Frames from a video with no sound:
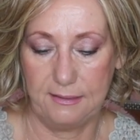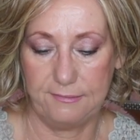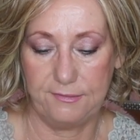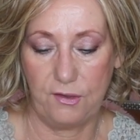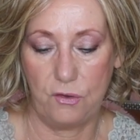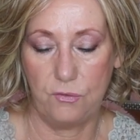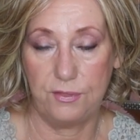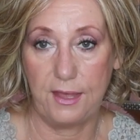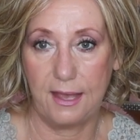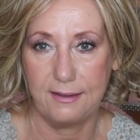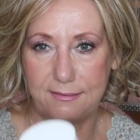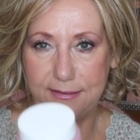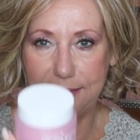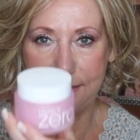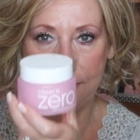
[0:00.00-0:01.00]
so
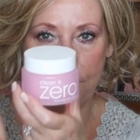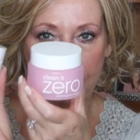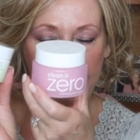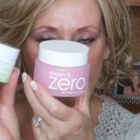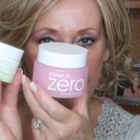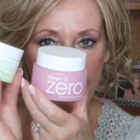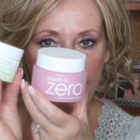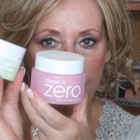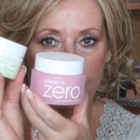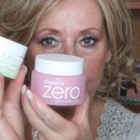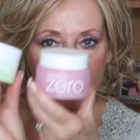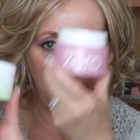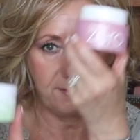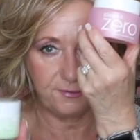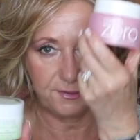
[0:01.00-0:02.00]
that the
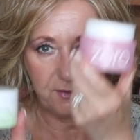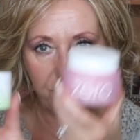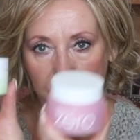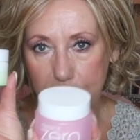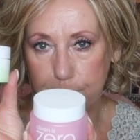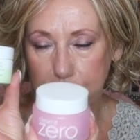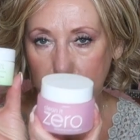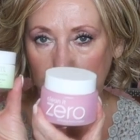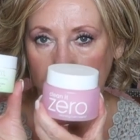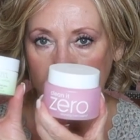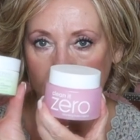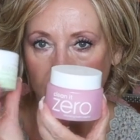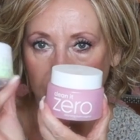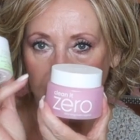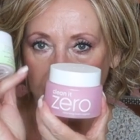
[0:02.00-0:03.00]
price difference
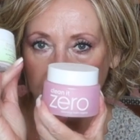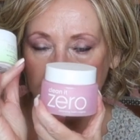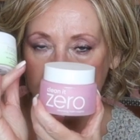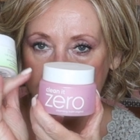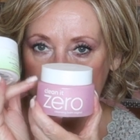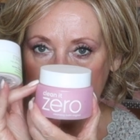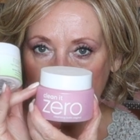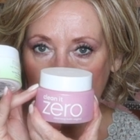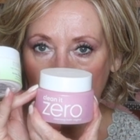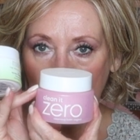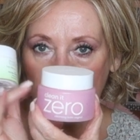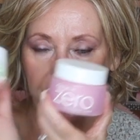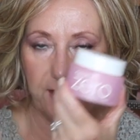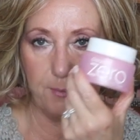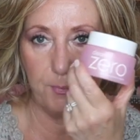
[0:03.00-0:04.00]
between the
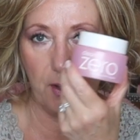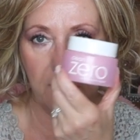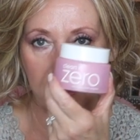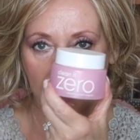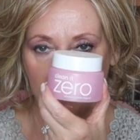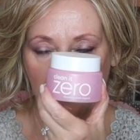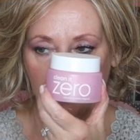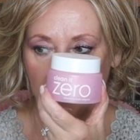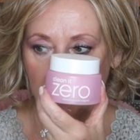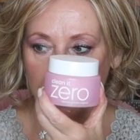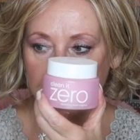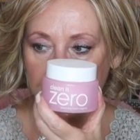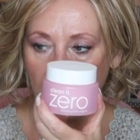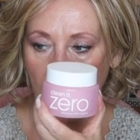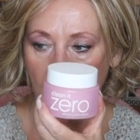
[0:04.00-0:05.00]
Zero that I bought off of
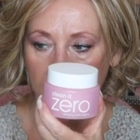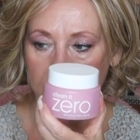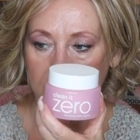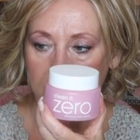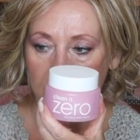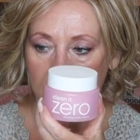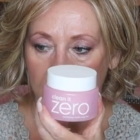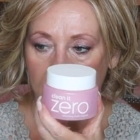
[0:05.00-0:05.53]
Amazon